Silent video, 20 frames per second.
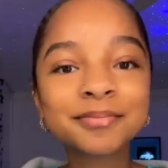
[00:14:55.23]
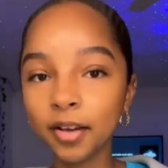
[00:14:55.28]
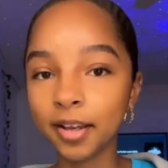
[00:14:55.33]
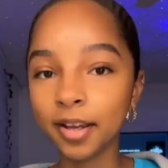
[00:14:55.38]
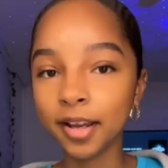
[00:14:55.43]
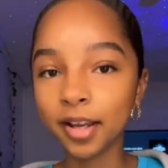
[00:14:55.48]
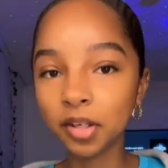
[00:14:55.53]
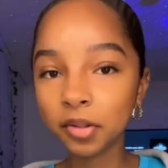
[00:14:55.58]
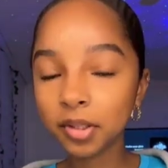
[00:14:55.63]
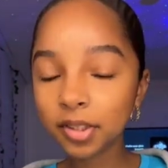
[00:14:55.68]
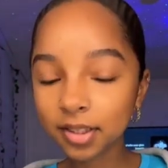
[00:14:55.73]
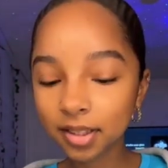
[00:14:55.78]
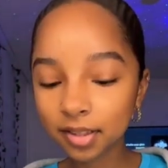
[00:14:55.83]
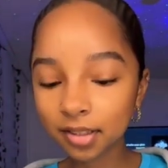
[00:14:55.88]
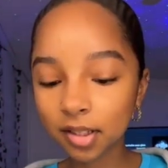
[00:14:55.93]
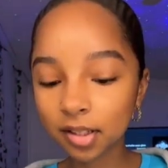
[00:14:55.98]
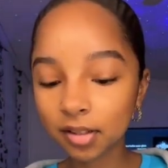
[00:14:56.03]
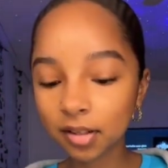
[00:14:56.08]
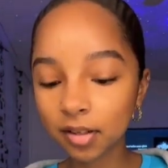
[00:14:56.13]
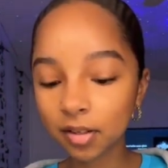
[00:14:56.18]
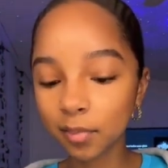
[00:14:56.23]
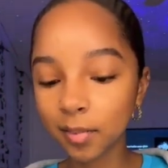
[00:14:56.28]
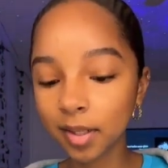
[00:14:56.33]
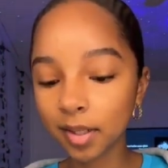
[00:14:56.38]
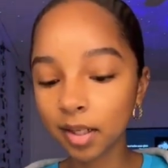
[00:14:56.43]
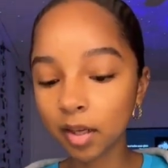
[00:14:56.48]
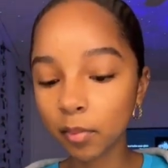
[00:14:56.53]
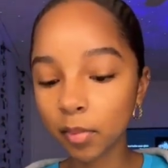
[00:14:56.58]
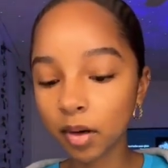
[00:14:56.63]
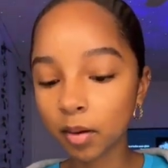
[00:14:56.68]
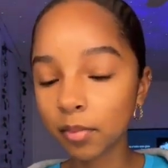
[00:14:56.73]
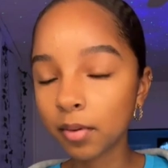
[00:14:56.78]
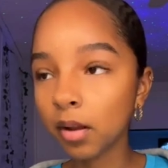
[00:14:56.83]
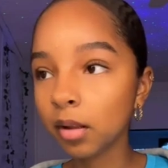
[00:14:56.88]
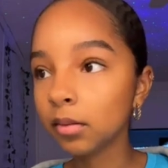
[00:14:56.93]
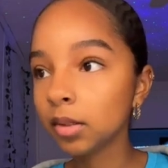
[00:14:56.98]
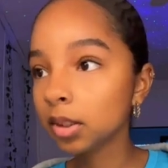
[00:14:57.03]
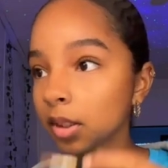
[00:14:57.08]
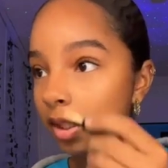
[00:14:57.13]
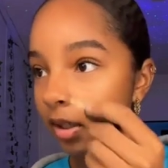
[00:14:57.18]
Okay, I know I said not a lot of makeup, but I'm
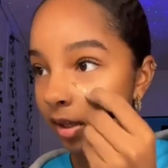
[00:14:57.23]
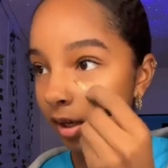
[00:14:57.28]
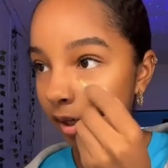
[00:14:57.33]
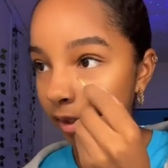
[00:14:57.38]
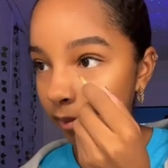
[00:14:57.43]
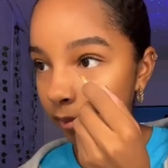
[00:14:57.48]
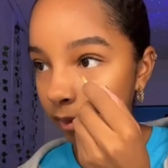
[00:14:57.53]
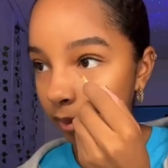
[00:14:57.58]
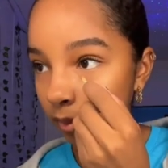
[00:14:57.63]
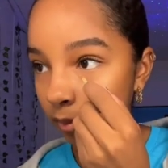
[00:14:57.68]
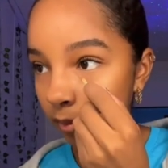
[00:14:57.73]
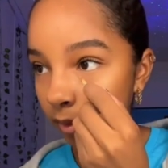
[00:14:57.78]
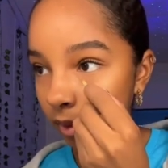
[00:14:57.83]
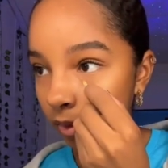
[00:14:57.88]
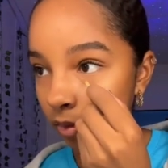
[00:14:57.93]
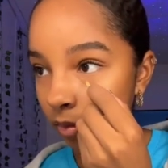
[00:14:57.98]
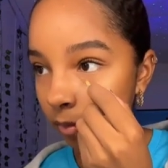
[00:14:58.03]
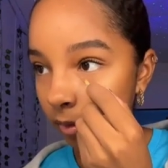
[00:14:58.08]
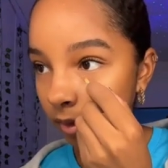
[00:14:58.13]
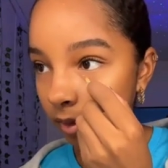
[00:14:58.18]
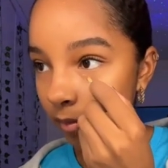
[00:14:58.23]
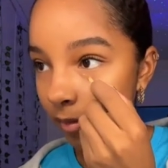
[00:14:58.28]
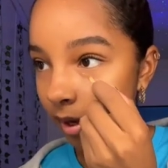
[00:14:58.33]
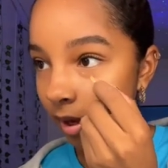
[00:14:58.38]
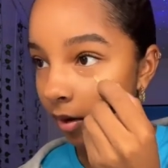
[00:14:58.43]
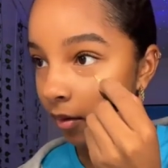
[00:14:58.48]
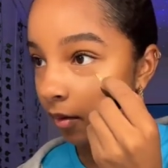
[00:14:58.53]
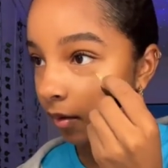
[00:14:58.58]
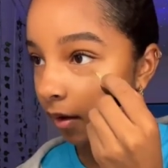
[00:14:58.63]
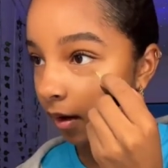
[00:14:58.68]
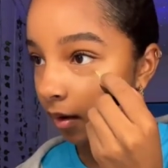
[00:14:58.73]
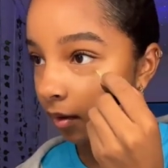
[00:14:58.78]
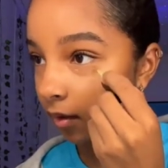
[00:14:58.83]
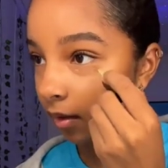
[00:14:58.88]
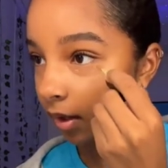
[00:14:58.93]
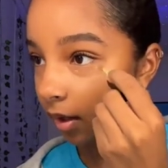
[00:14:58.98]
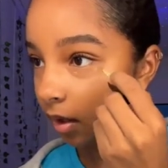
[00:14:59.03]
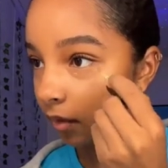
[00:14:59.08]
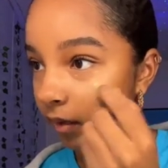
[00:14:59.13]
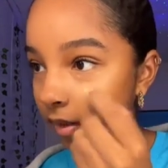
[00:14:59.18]
probably just gonna end up doing my normal amount. I do
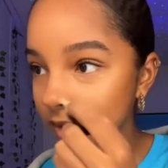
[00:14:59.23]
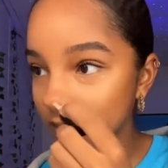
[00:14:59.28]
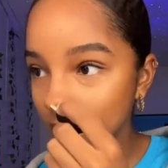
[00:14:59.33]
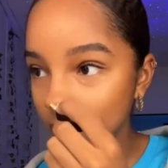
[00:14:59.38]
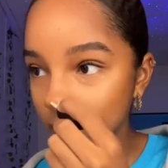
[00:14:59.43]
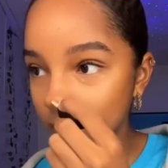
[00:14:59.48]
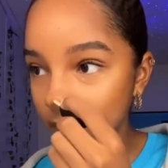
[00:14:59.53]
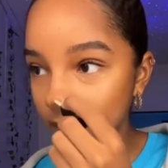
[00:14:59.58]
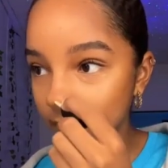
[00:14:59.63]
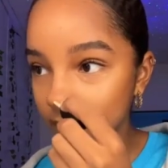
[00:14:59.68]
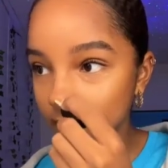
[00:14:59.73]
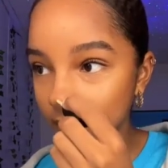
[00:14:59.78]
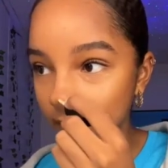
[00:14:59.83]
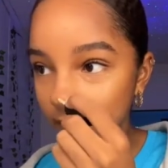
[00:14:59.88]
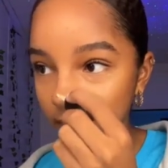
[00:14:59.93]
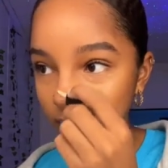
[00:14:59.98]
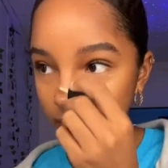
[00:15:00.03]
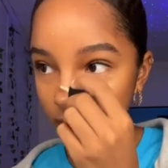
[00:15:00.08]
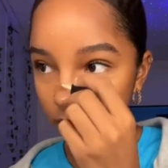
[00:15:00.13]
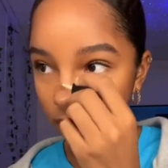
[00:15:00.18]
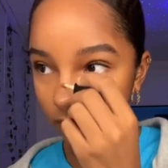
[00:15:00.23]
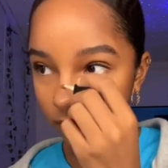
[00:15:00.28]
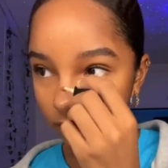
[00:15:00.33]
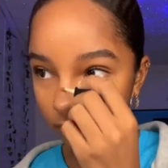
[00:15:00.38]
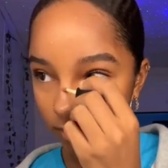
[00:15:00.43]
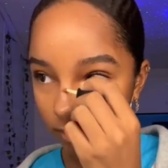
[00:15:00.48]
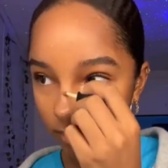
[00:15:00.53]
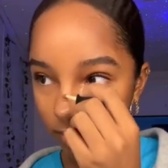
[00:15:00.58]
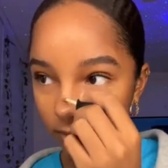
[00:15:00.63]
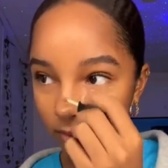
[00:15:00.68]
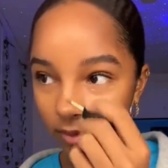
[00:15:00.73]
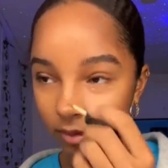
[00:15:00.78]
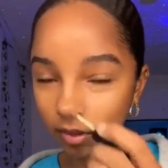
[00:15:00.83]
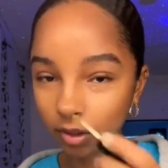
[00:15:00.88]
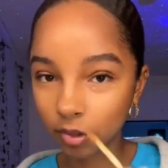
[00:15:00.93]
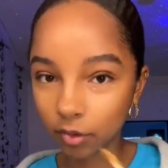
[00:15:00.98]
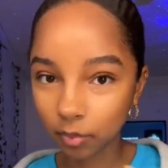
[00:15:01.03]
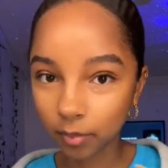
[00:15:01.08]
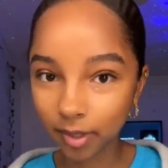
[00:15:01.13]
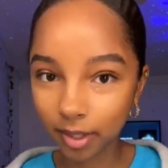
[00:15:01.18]
that every time I say
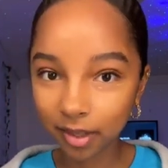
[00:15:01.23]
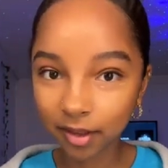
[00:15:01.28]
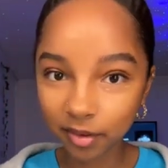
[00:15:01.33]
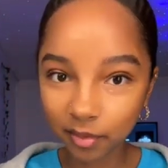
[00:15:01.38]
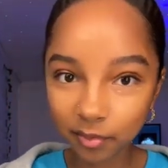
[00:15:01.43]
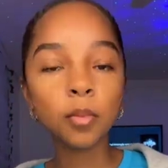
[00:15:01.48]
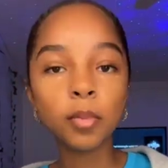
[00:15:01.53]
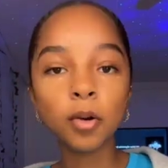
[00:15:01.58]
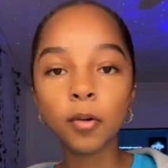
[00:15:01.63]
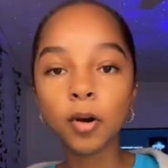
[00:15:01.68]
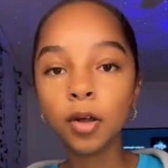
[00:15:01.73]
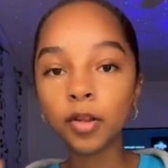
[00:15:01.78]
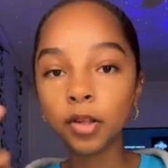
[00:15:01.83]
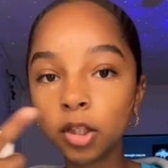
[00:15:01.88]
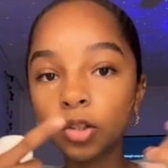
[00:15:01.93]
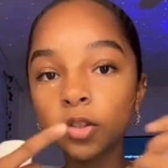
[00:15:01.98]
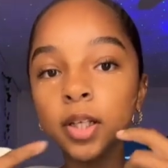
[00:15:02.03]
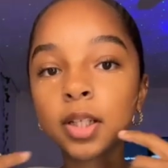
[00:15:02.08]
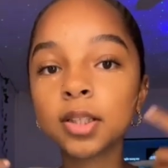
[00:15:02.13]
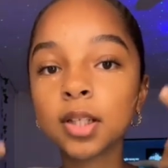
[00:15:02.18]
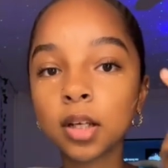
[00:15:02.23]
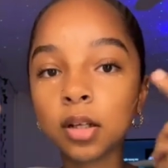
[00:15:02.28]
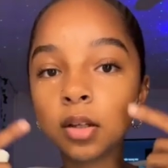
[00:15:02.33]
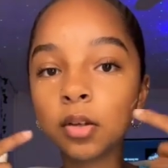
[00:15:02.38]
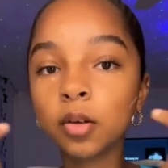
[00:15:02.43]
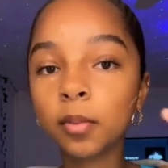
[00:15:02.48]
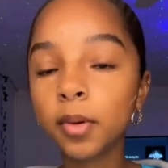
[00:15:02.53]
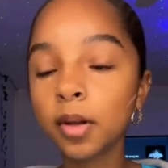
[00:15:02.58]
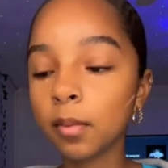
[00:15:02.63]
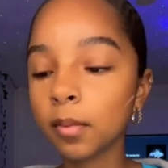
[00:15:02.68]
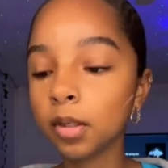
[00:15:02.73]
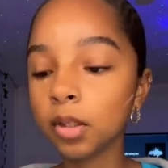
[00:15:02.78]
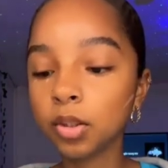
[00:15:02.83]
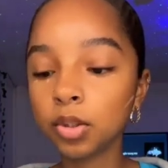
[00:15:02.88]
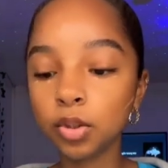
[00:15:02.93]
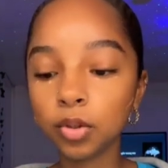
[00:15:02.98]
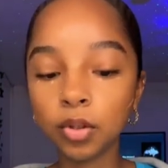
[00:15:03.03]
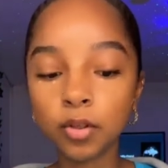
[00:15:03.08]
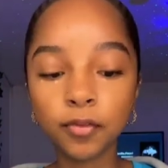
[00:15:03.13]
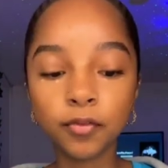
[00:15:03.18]
little makeup. But while dries down a little bit, I'm gonna
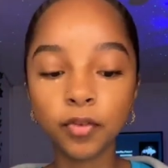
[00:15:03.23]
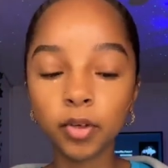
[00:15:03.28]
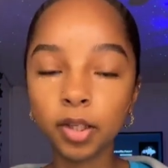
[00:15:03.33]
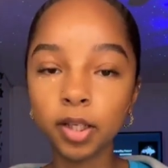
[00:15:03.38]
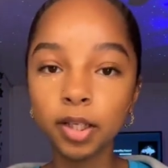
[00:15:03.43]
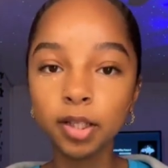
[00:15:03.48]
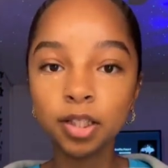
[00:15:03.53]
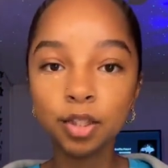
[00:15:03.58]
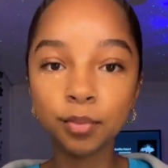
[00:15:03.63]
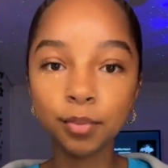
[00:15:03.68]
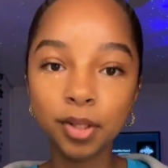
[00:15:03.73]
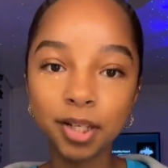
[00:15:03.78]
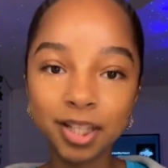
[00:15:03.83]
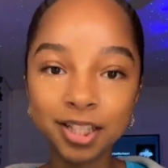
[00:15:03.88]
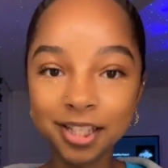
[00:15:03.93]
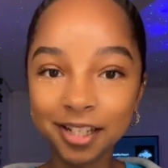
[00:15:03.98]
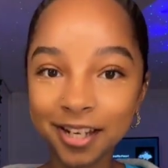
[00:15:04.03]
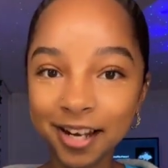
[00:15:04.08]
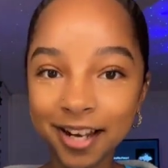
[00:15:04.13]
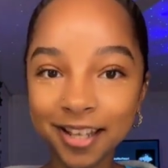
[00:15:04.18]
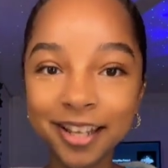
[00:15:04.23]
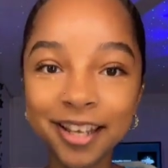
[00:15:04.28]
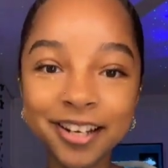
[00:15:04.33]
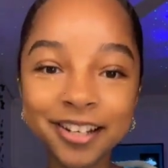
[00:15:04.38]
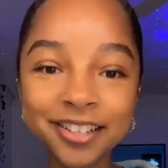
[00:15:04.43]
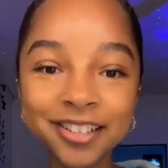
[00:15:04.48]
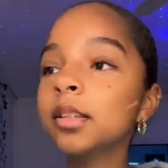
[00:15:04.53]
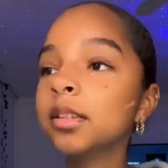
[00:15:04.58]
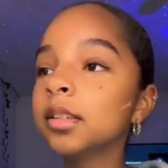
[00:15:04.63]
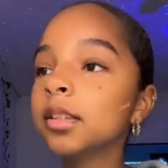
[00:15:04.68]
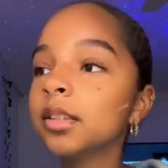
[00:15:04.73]
do the Frilliance blush and highlighters.